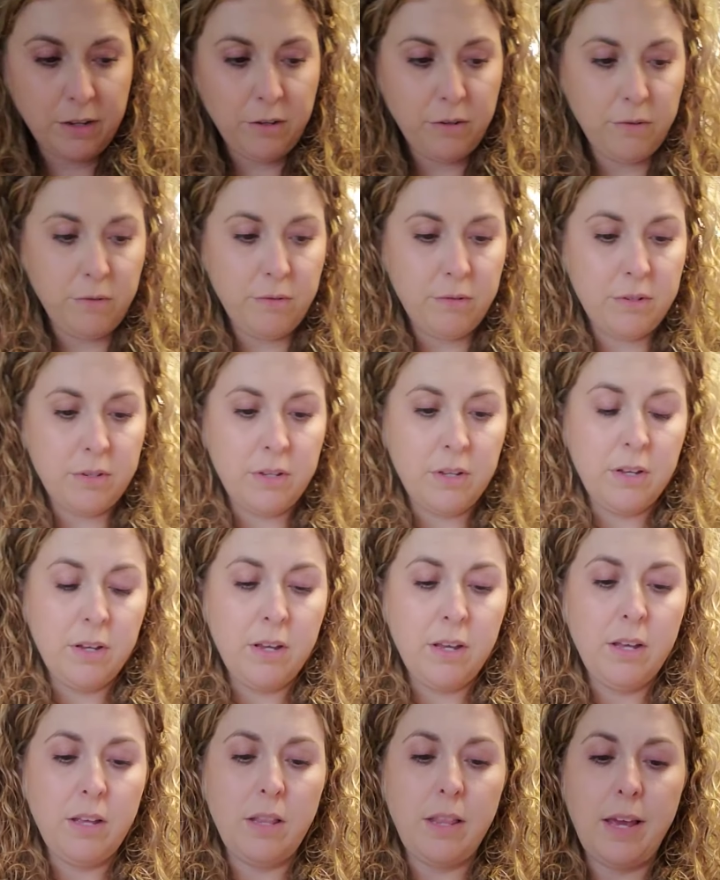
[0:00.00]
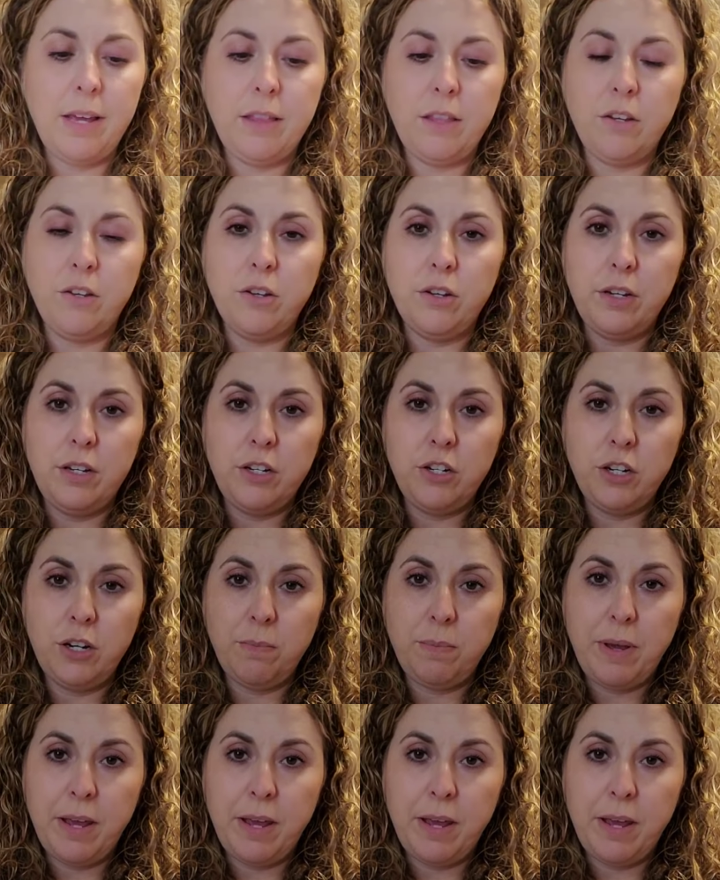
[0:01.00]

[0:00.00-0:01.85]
use like the cookie sheet